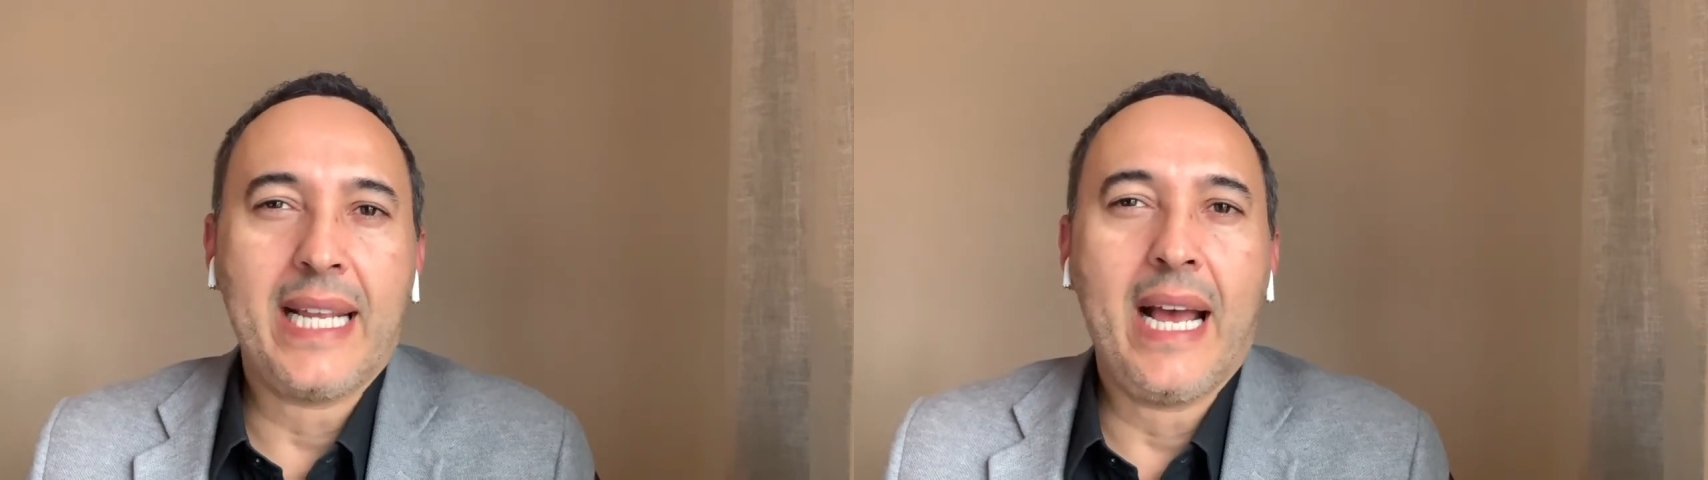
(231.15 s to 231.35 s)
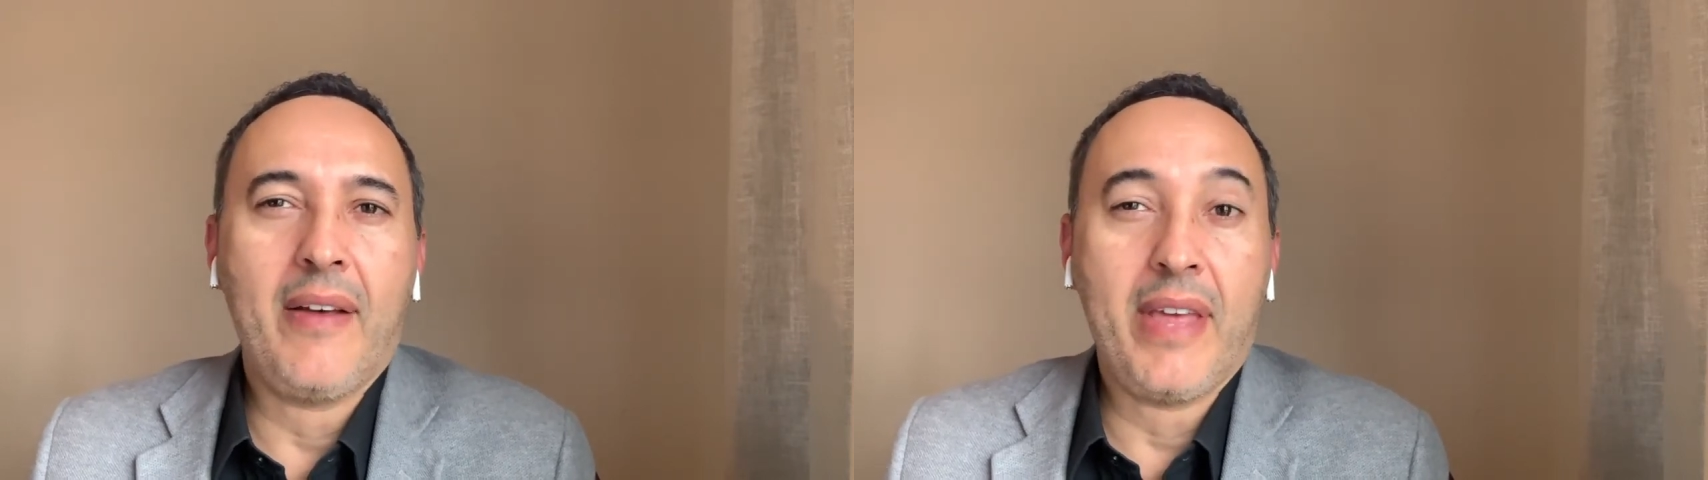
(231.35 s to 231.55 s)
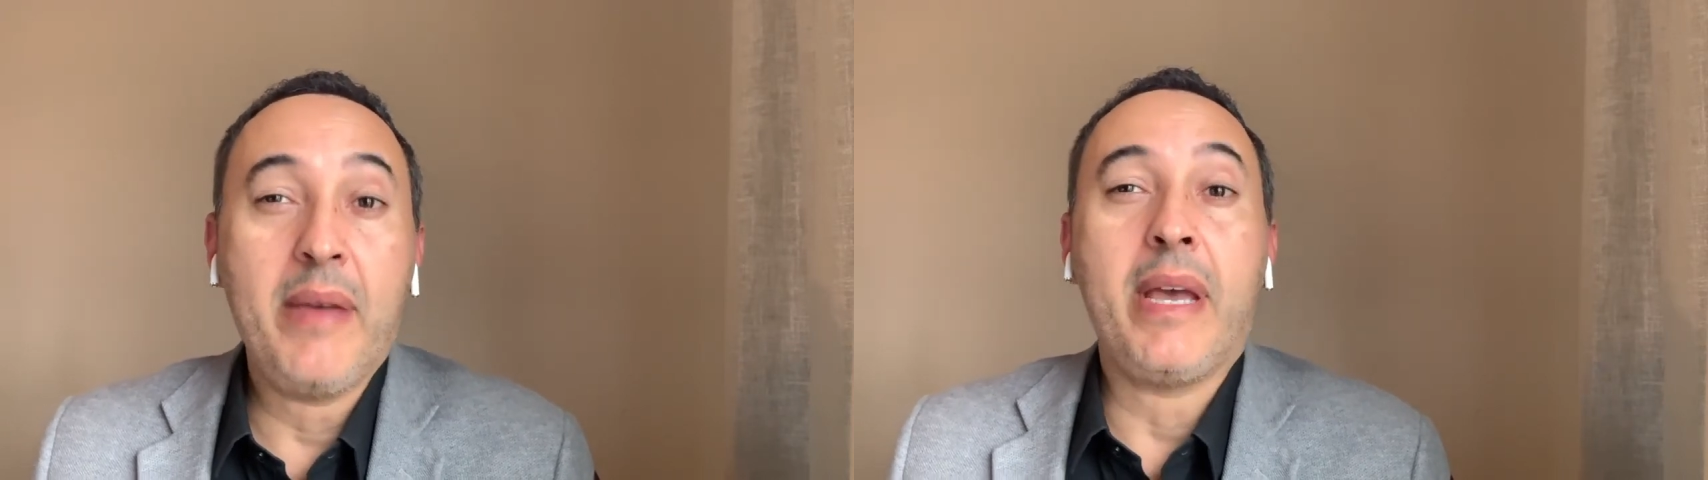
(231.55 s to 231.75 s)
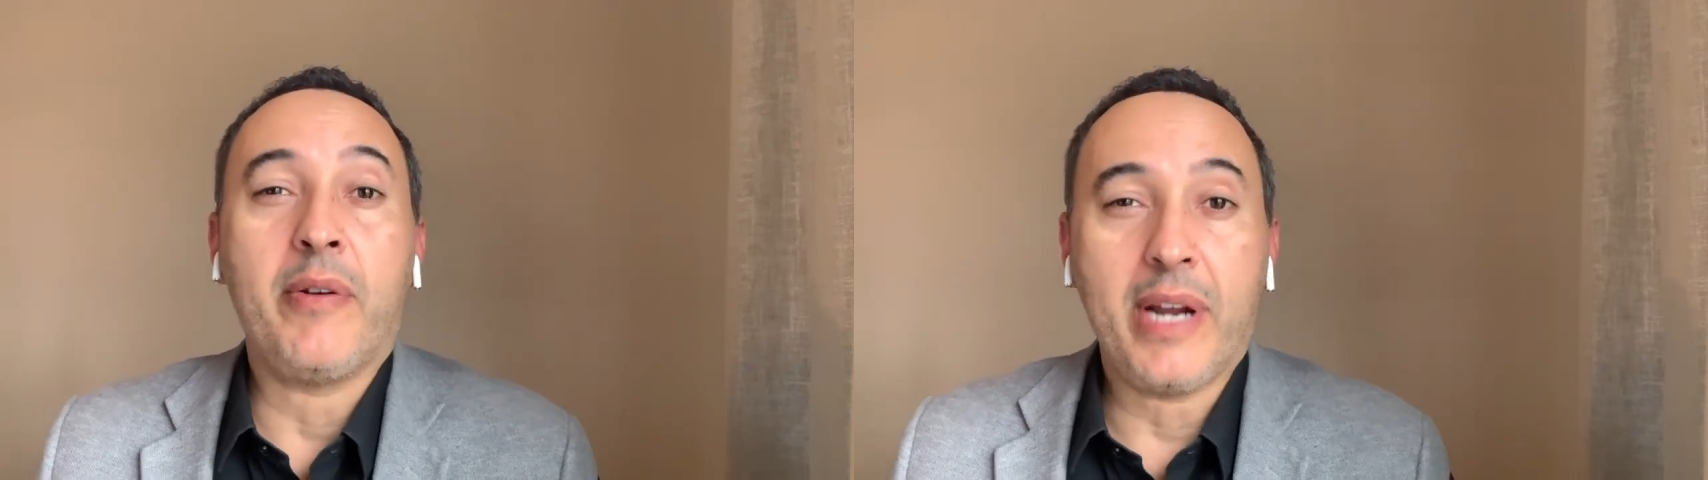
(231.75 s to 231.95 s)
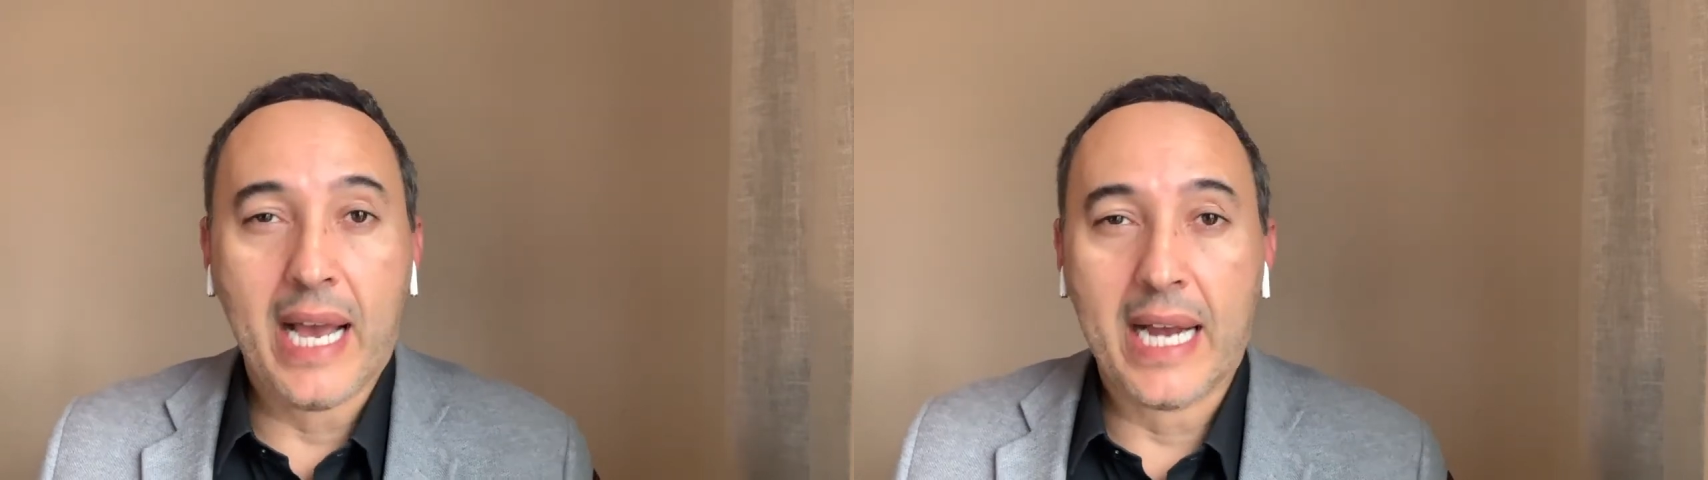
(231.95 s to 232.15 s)
how they may
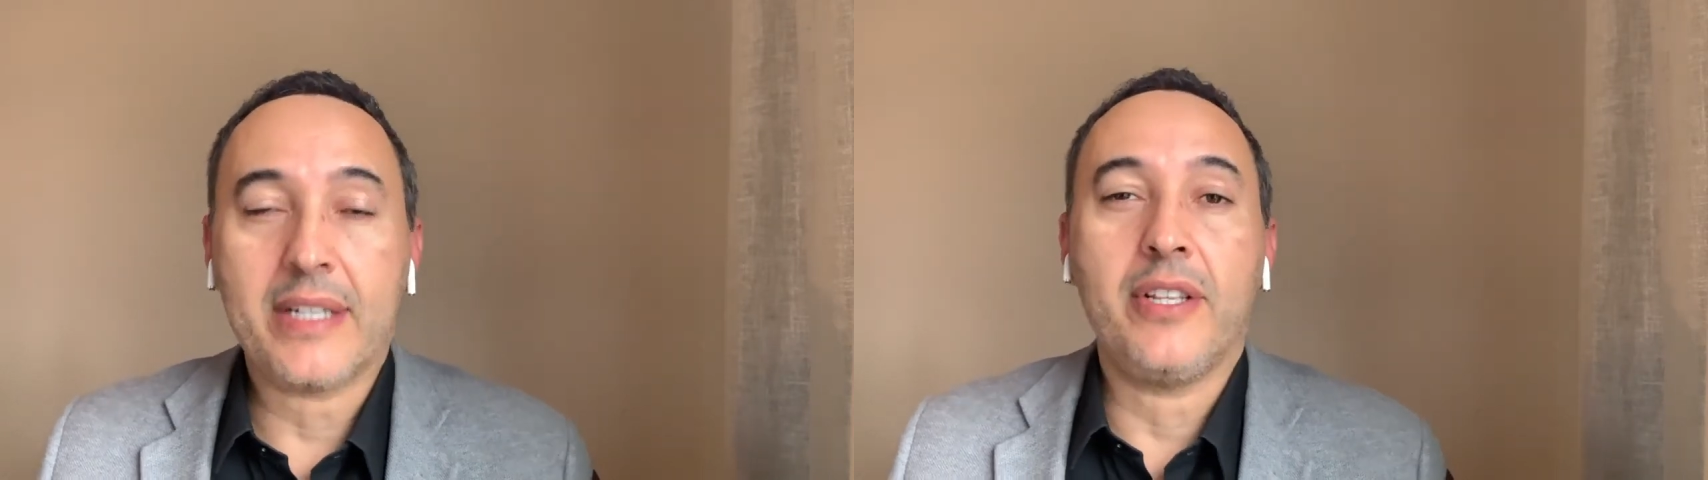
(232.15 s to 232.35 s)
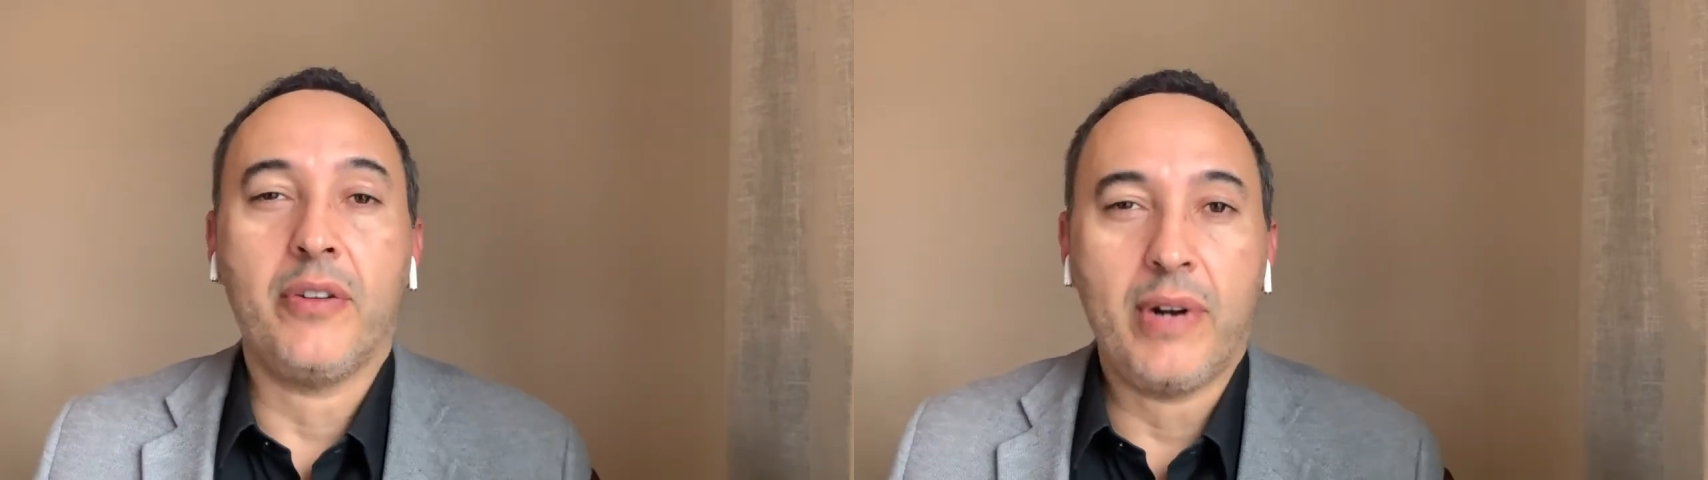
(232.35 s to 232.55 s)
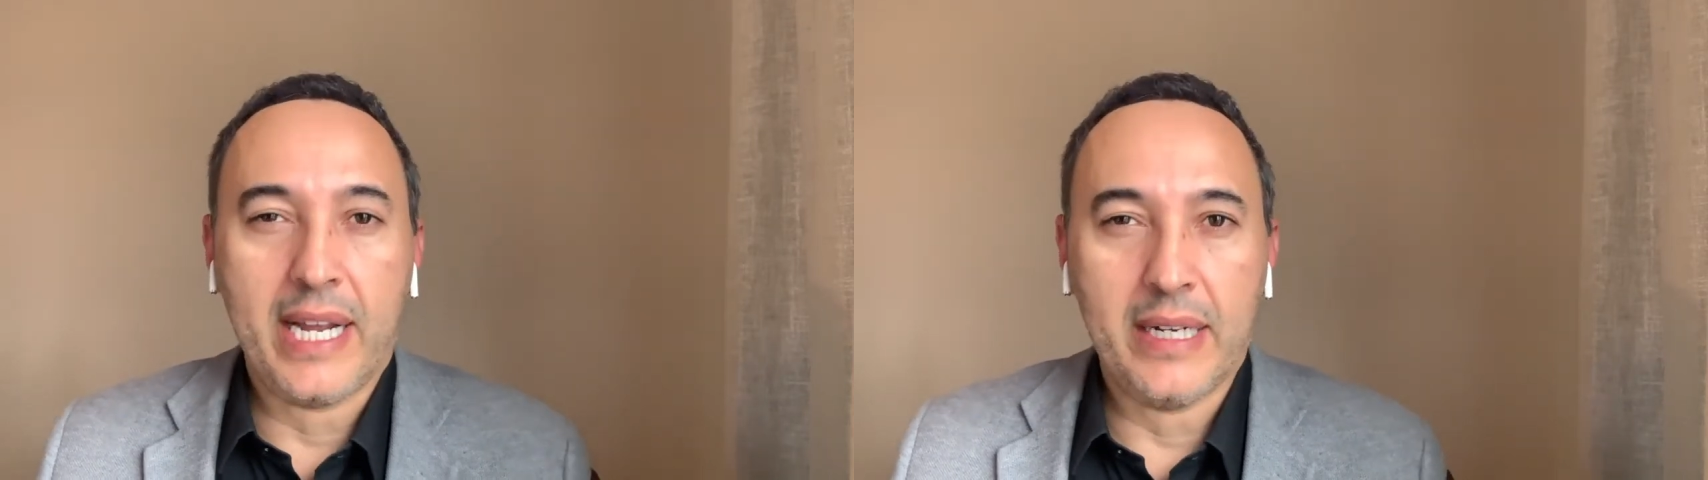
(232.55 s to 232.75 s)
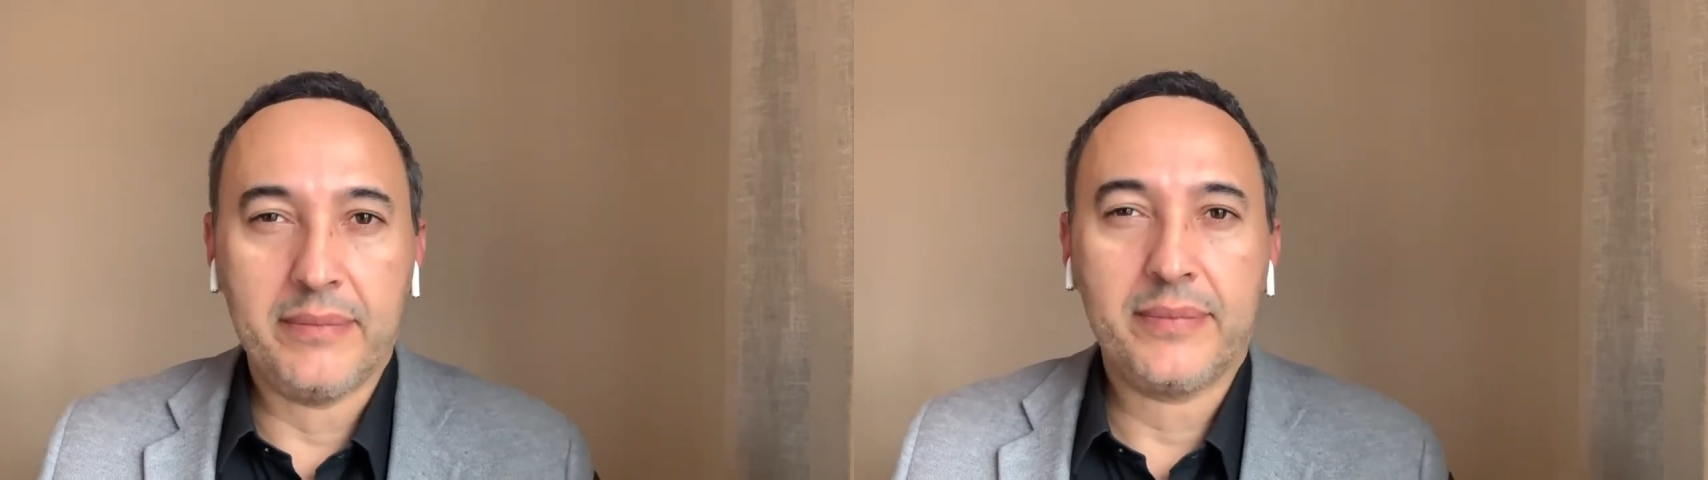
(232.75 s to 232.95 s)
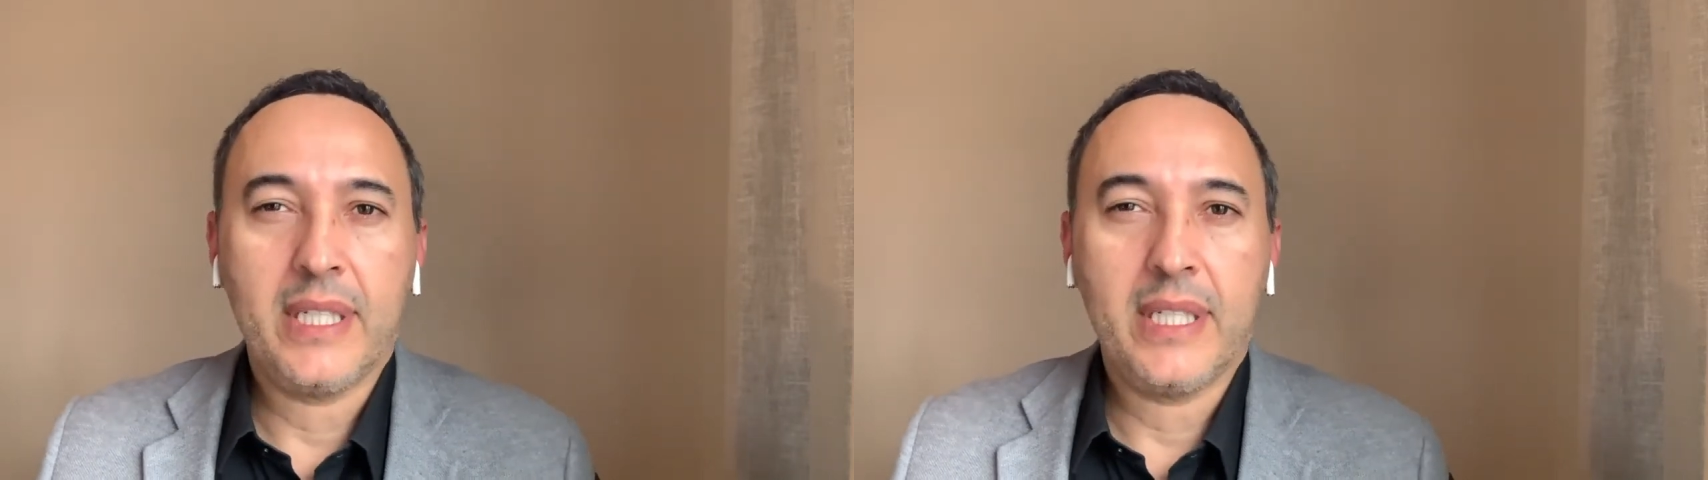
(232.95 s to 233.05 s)
react to the write-up.